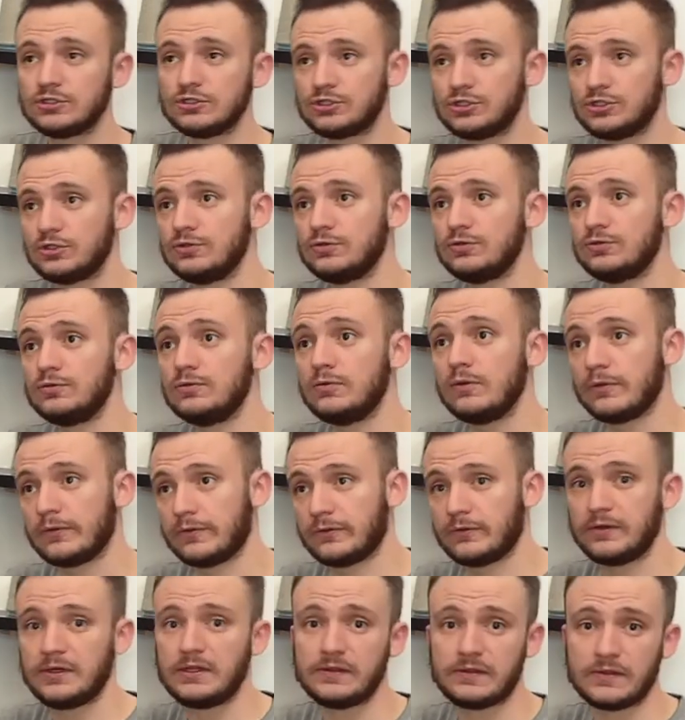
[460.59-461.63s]

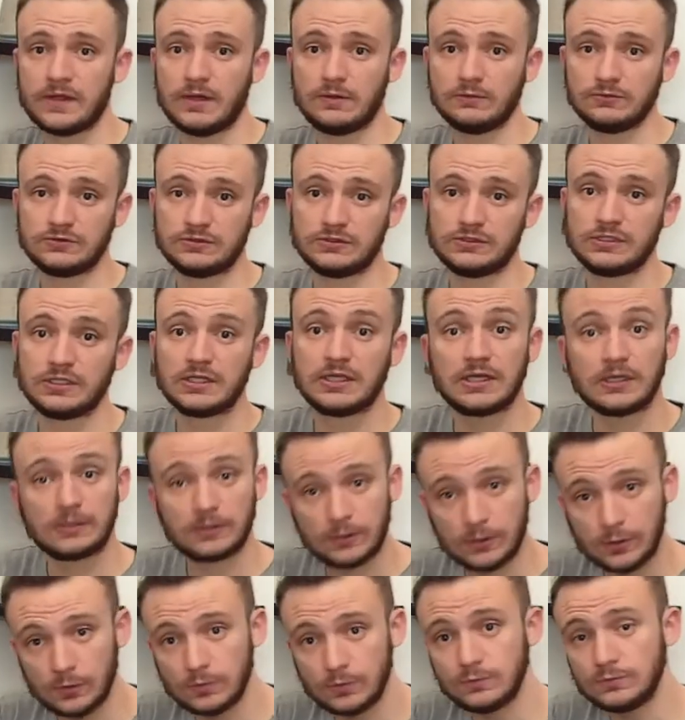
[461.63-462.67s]
2,000-3,000
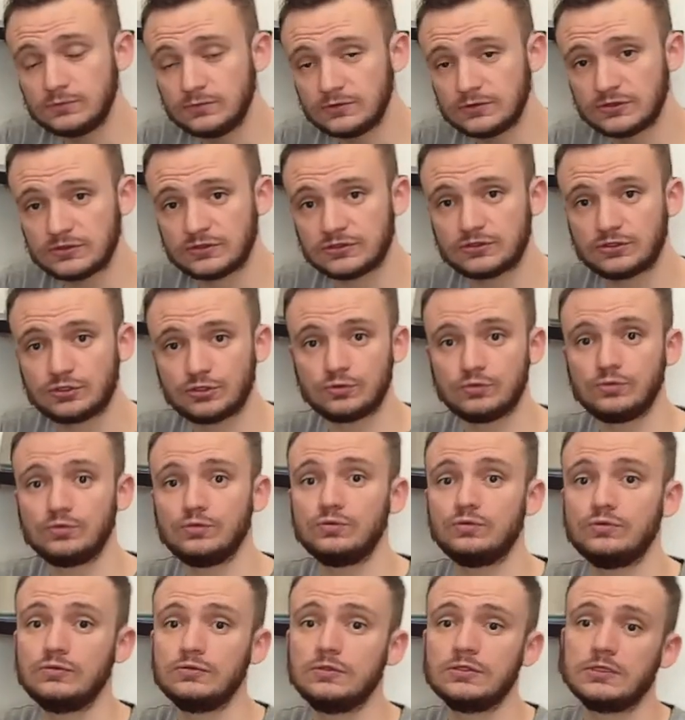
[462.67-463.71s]
cocoons
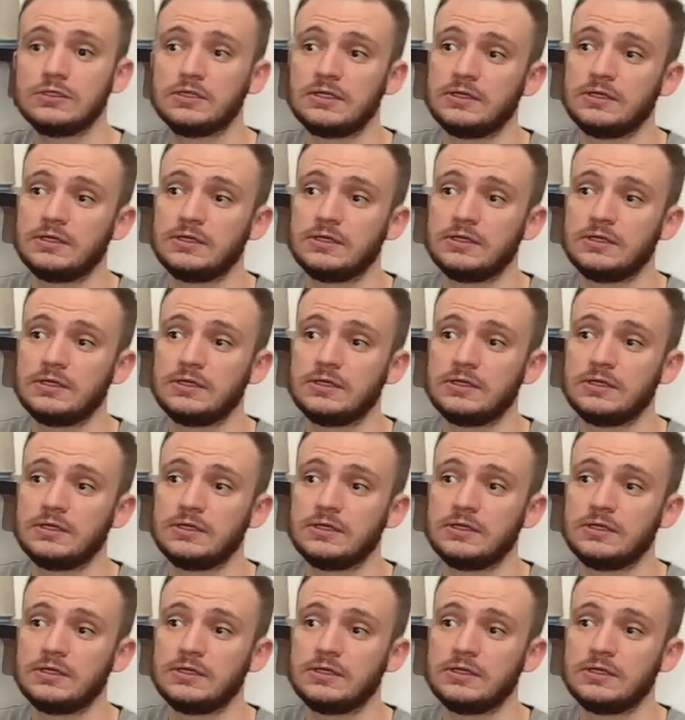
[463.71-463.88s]
to